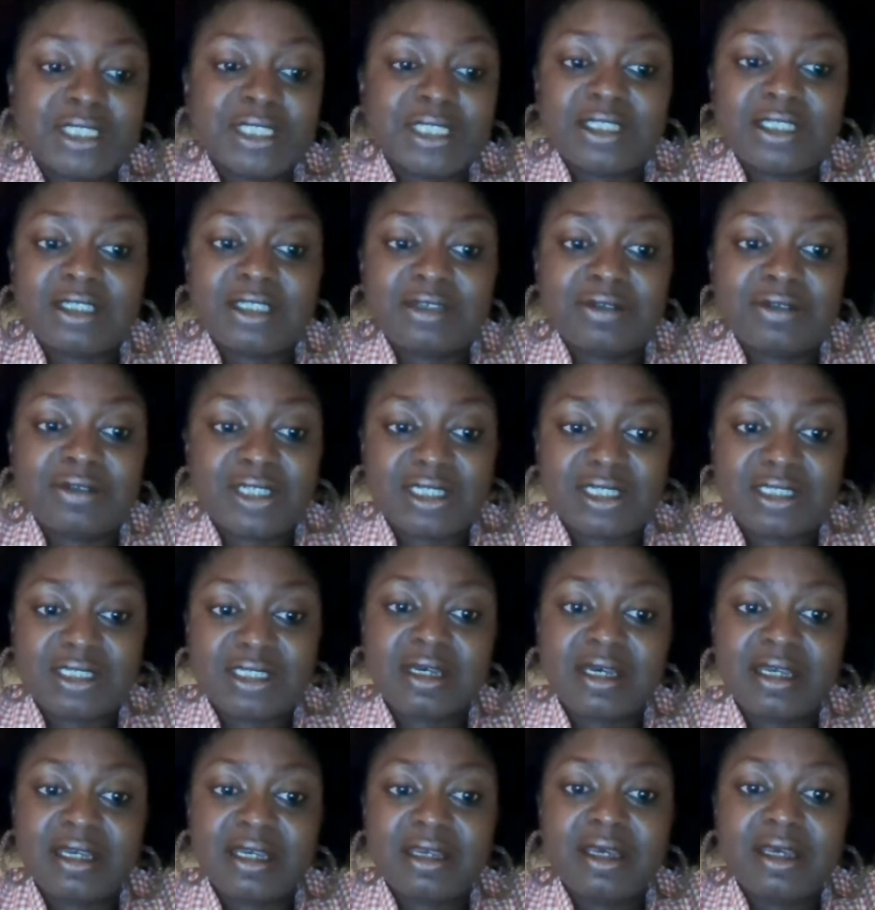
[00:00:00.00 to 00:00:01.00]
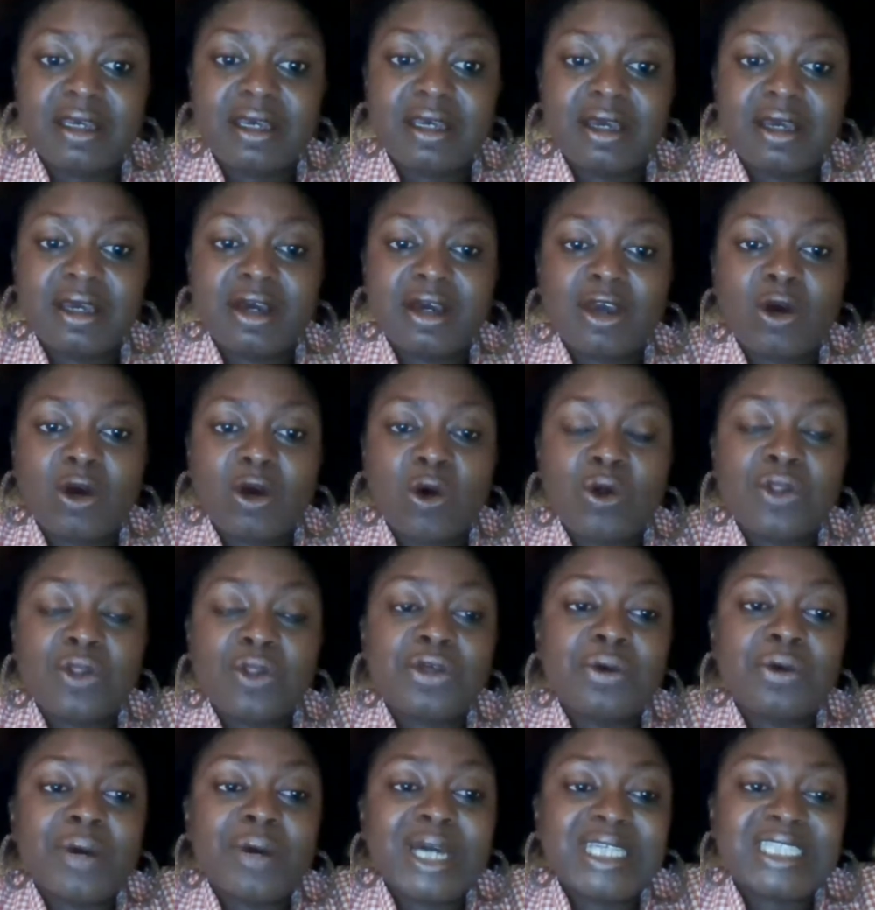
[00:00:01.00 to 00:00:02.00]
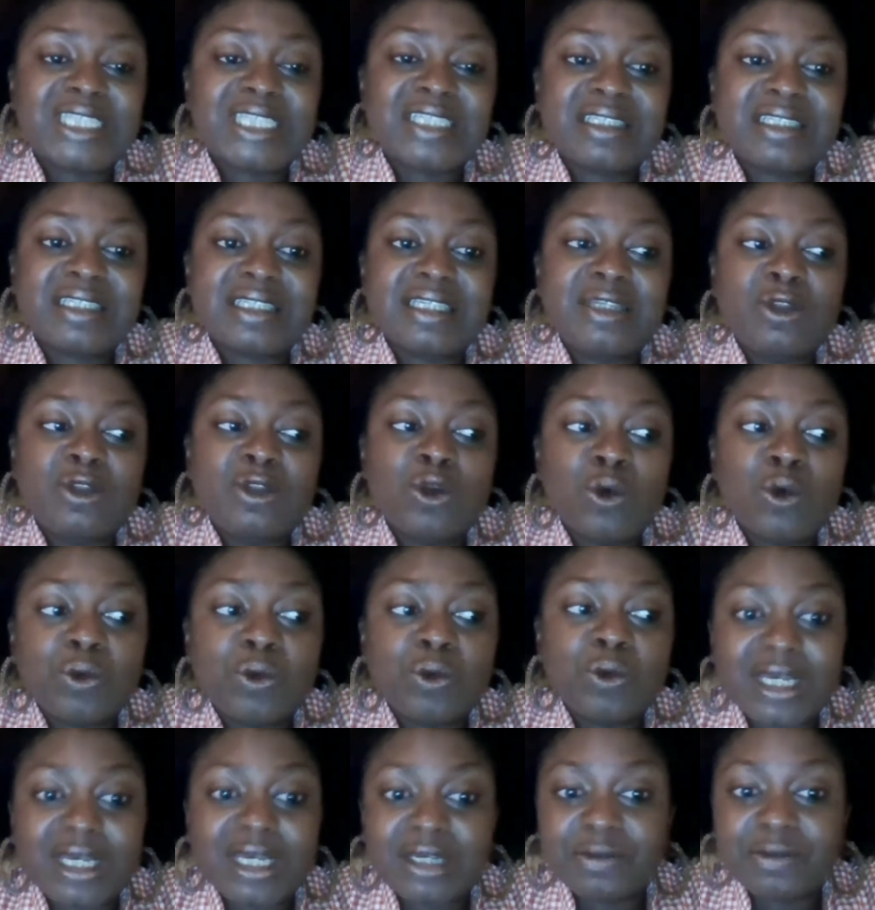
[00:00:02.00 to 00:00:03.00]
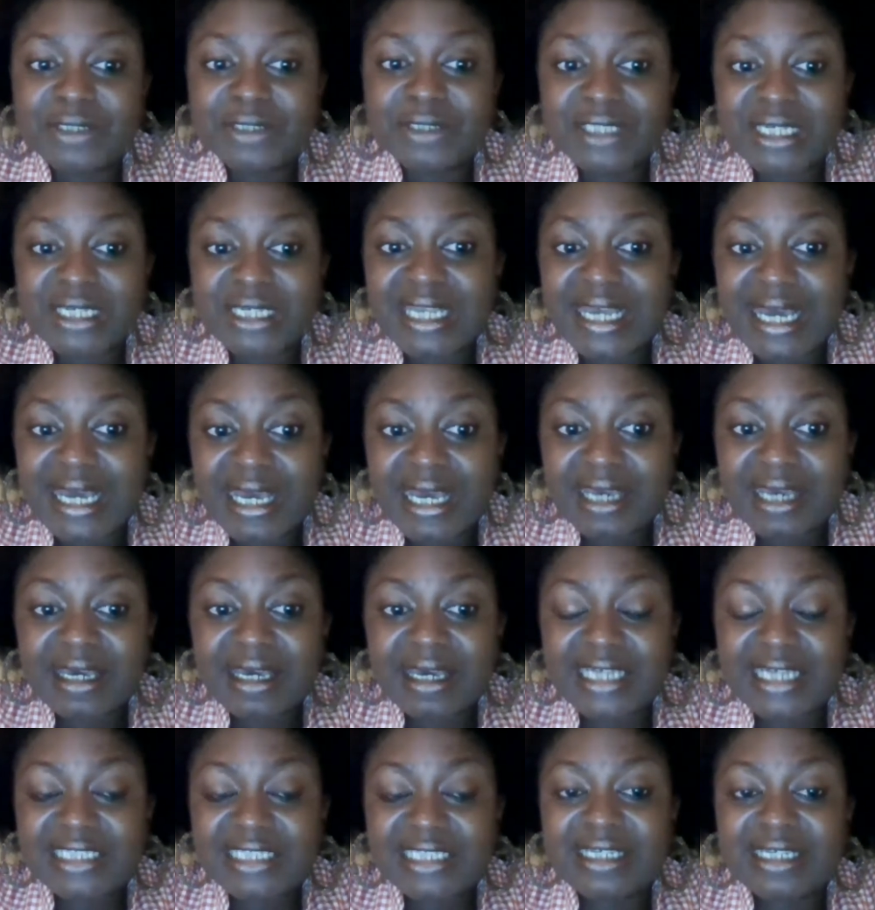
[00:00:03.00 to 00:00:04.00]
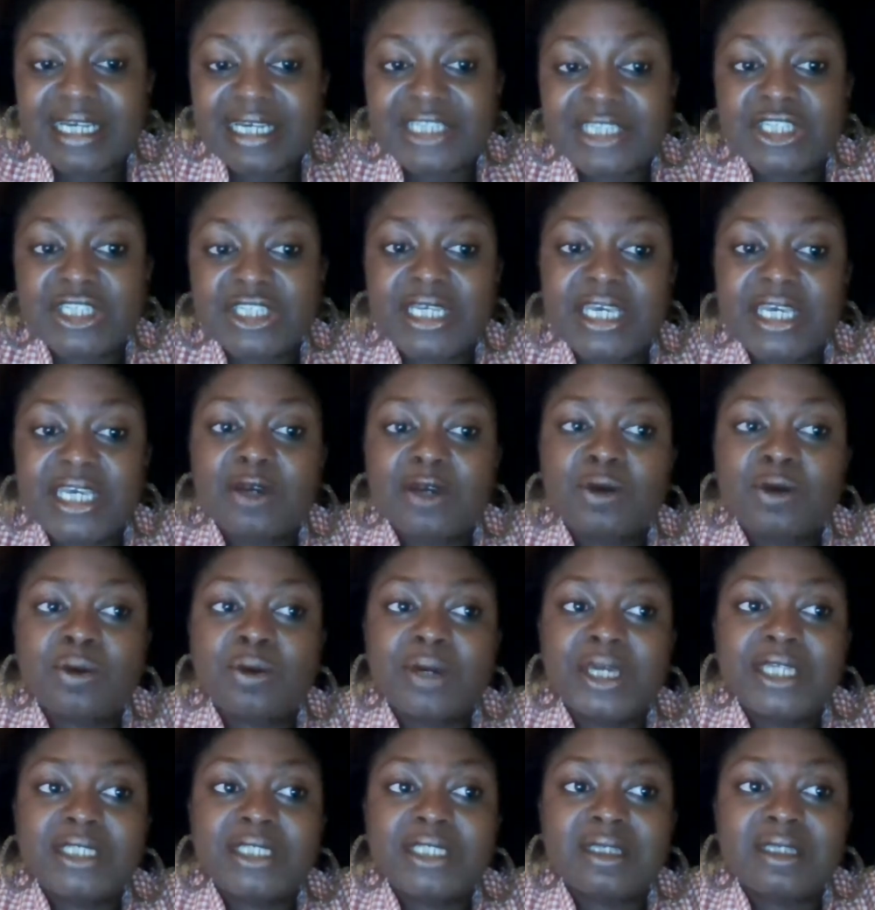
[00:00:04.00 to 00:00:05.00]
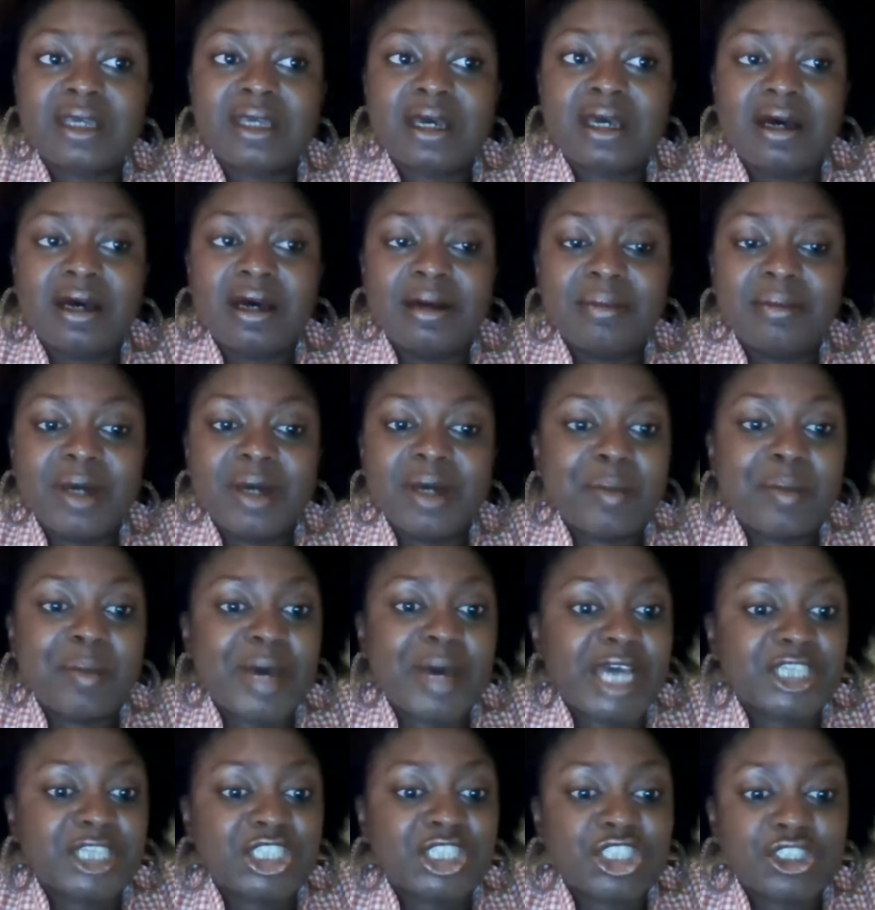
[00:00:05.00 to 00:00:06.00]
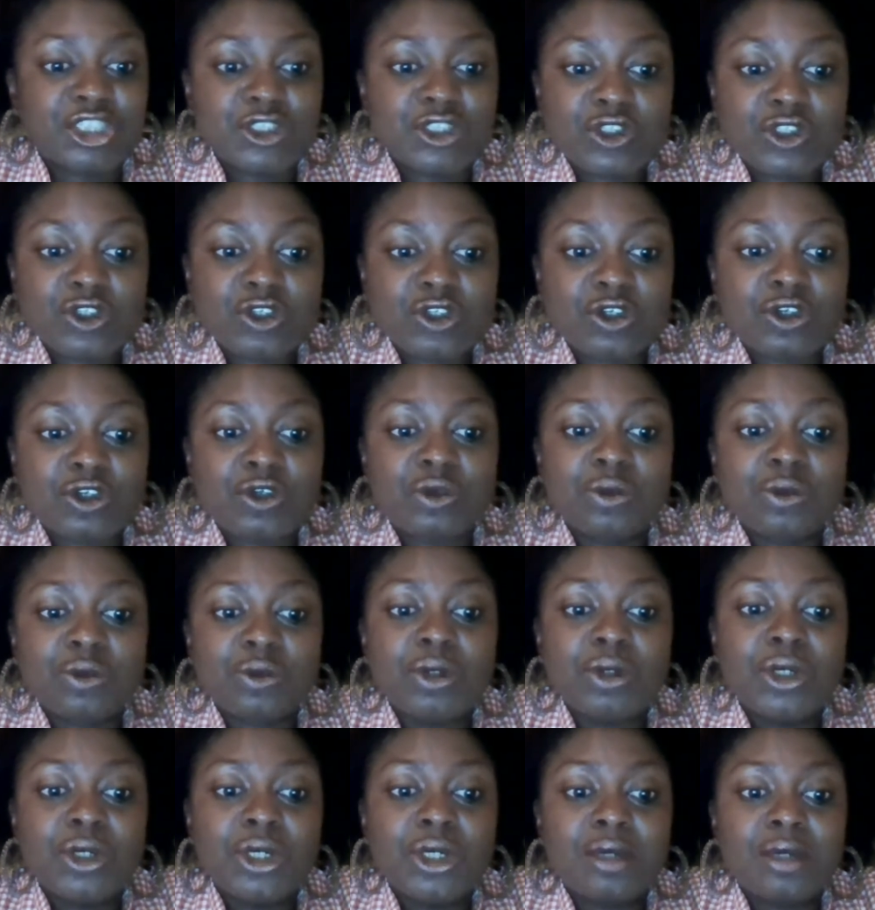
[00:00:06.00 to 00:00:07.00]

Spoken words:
interior design. Although I didn't know that it was a knack, I didn't actually equate a passion to